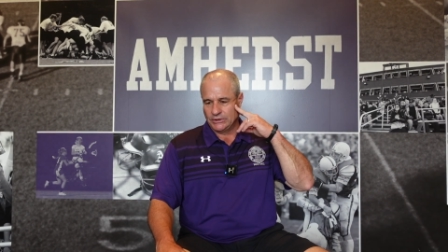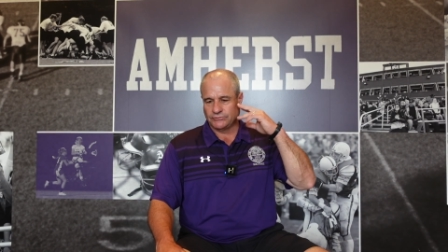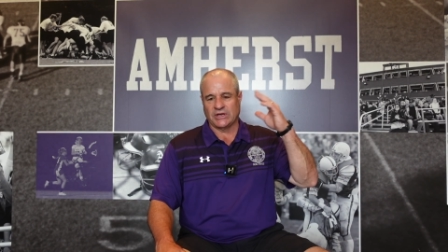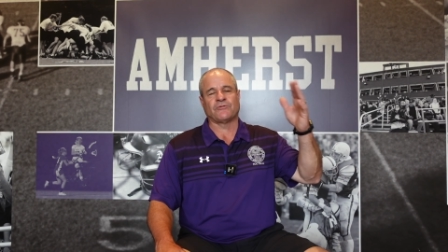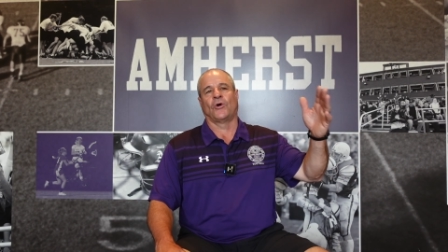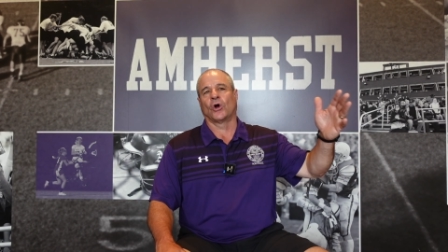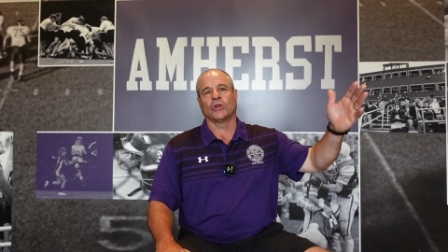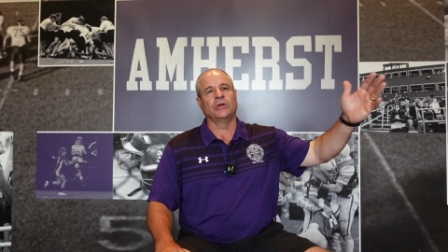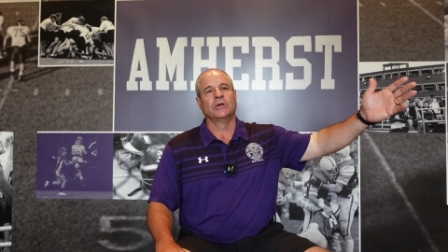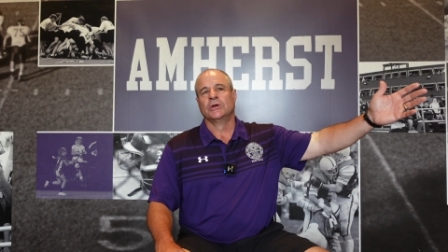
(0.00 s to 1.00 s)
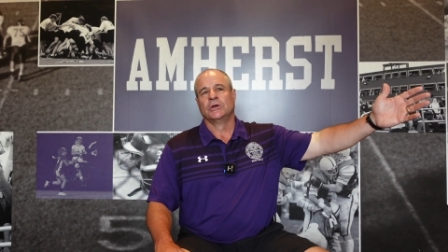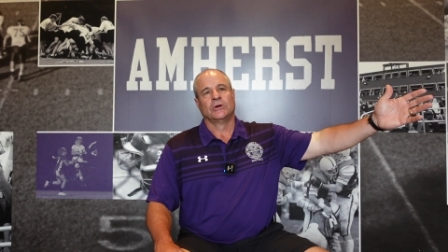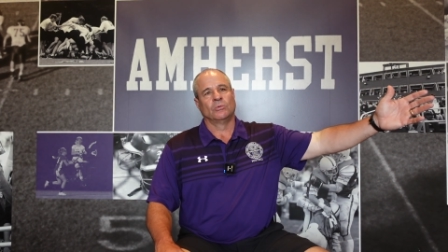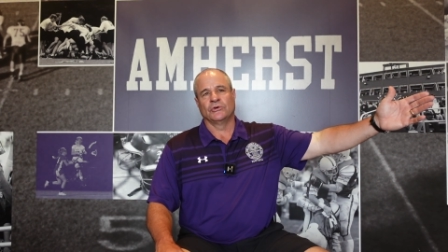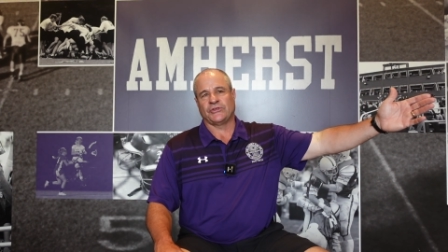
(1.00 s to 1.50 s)
Dick Farley
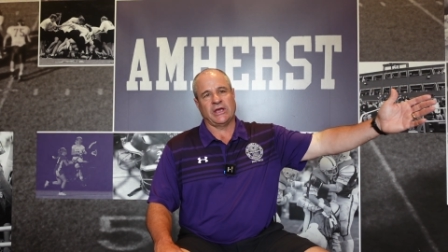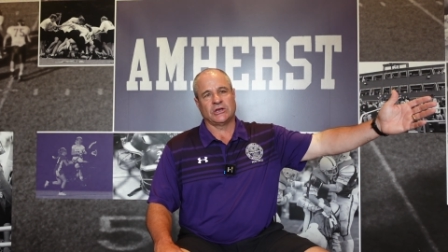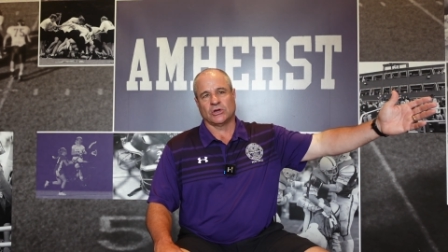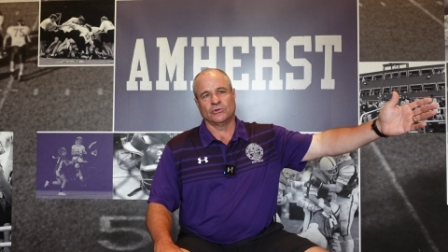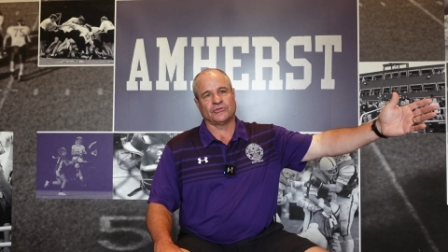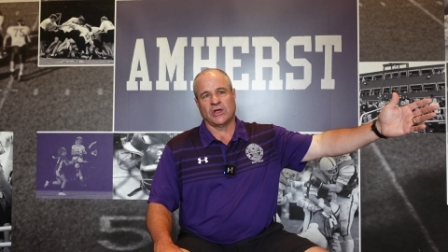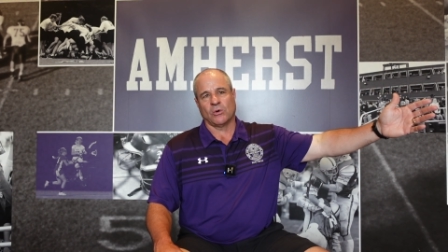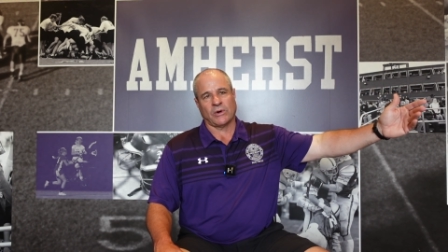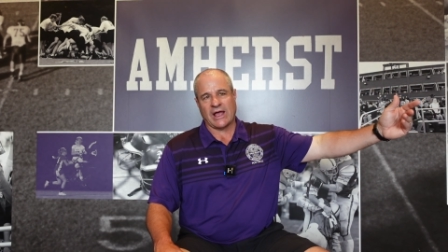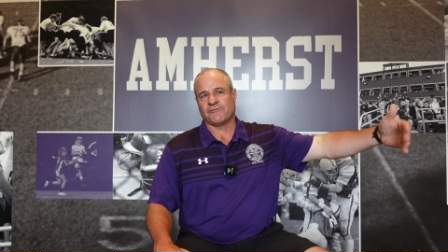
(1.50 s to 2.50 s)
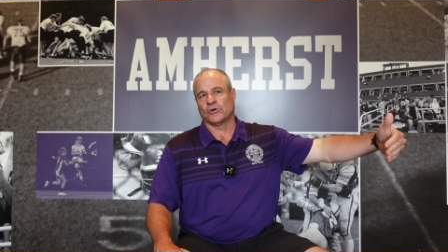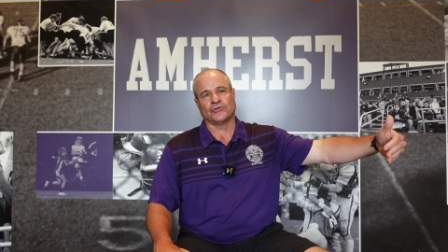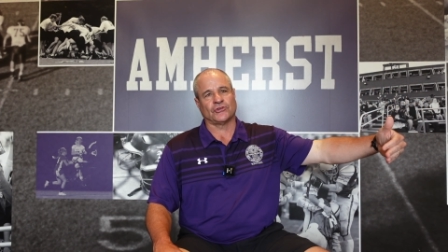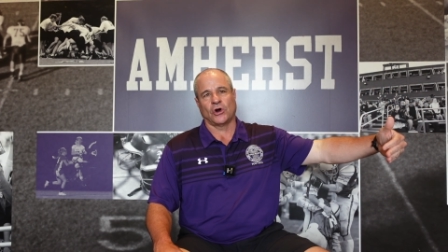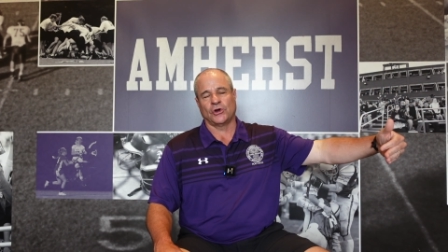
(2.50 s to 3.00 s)
was the head coach there when I
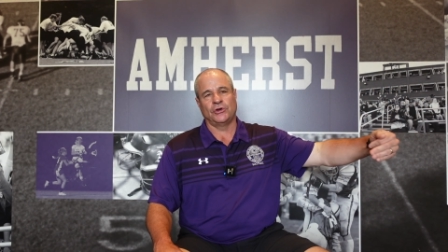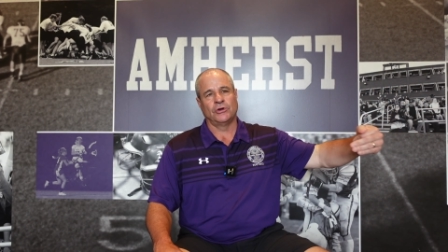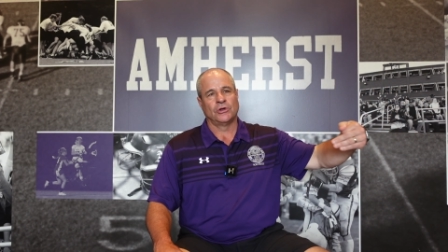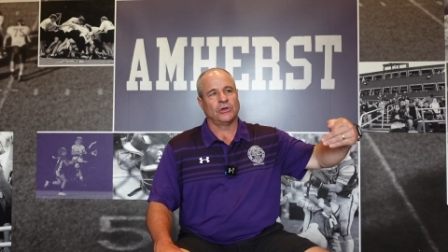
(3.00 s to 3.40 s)
first started.